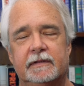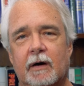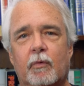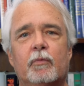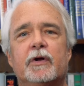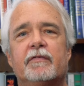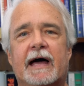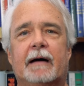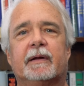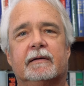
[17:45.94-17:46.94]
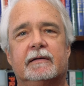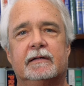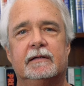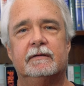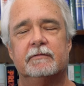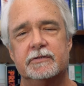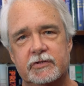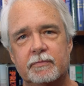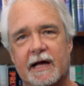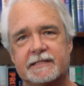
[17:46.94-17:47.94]
Now, what would have happened? There's
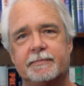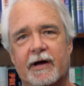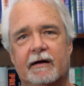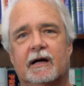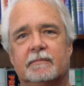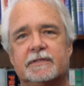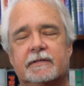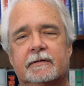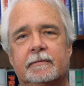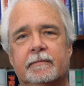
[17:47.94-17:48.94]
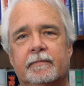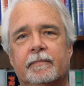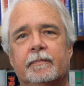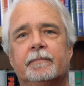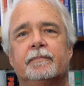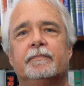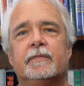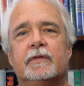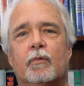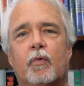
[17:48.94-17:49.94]
two possible outcomes.
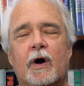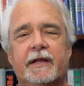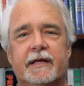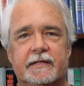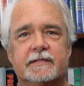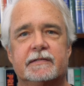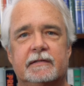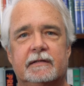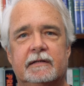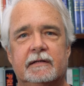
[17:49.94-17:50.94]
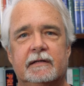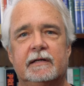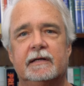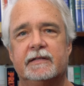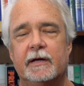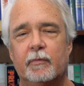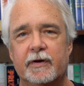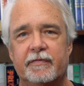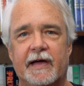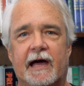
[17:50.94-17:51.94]
The one is they
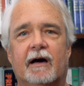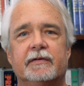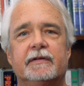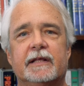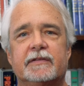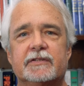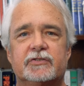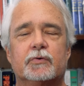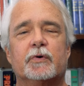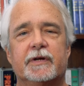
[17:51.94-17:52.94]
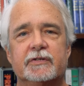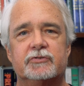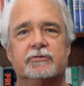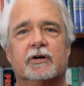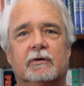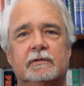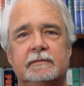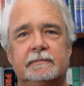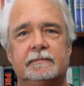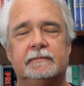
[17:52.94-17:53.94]
would have found that this story is true
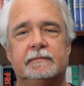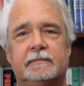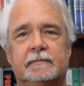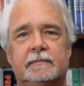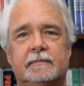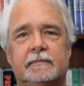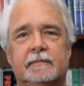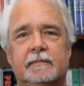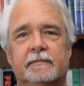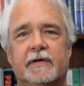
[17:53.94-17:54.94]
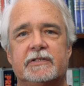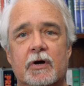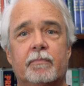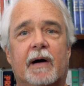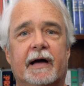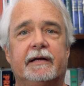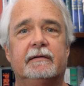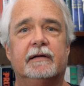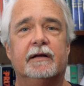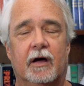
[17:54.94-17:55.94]
that Joe
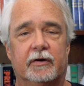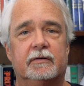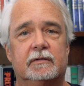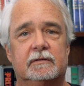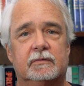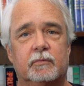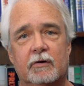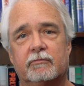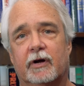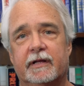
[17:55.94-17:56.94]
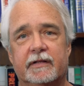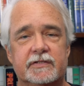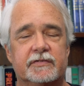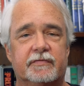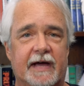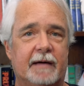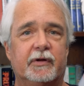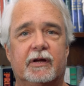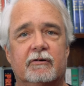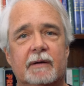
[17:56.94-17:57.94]
Biden and Hunter were running this
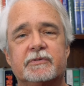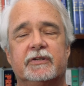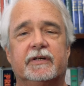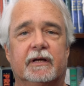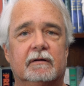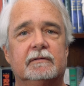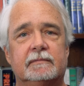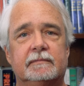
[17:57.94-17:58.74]
family corruption deal.